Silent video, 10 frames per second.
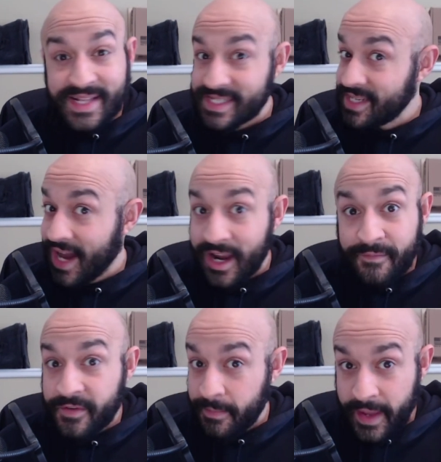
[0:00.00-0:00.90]
It's not
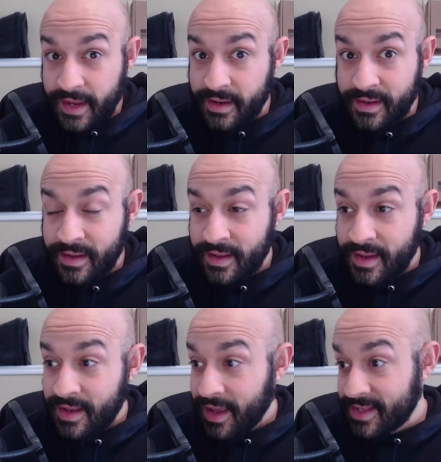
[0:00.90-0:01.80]
up for debate.
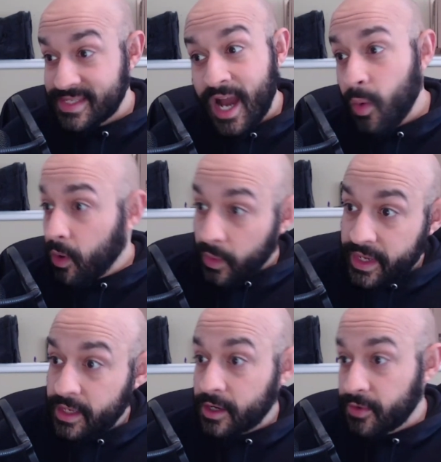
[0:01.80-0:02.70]
It's not, well,
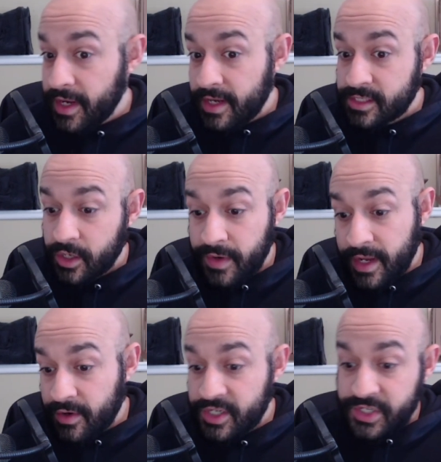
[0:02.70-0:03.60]
we can agree to
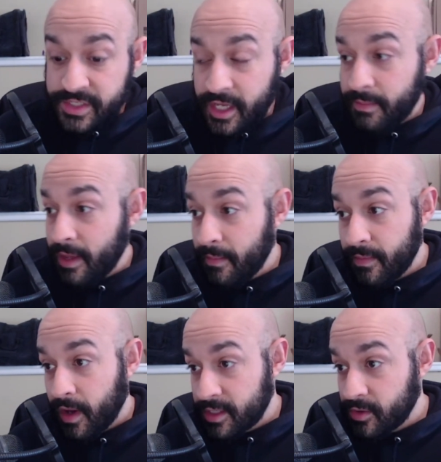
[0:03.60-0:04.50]
disagree. Christians can
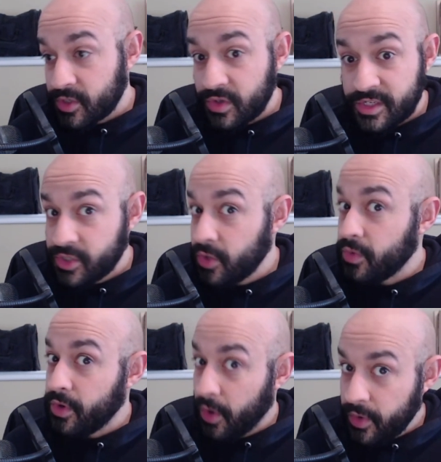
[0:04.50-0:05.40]
be uh, socialists
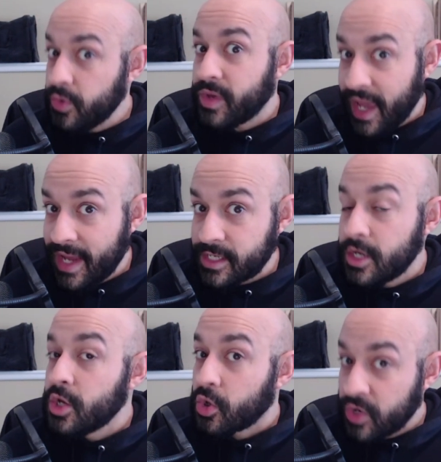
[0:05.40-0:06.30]
too. No, you can't.
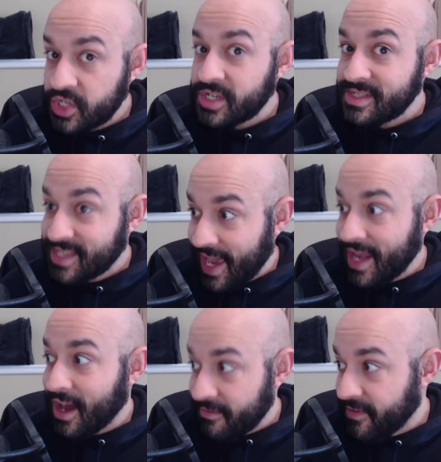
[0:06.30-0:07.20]
Christians
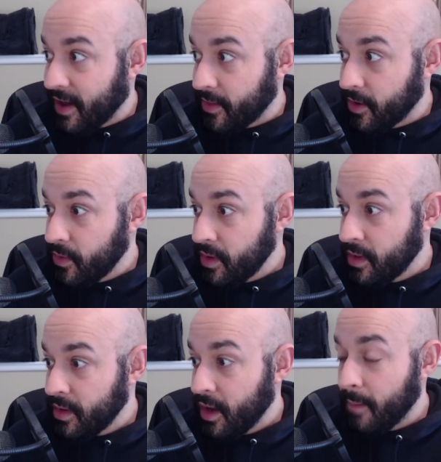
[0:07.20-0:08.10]
cannot follow
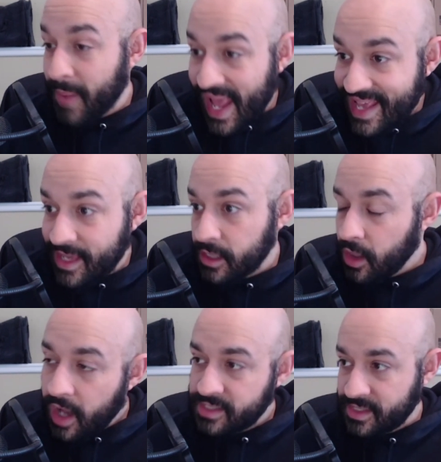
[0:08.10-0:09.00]
a pagan
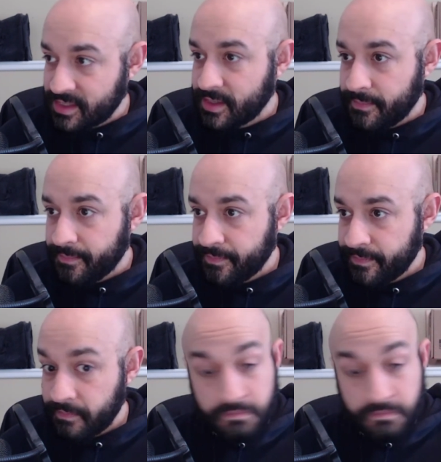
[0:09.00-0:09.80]
law system.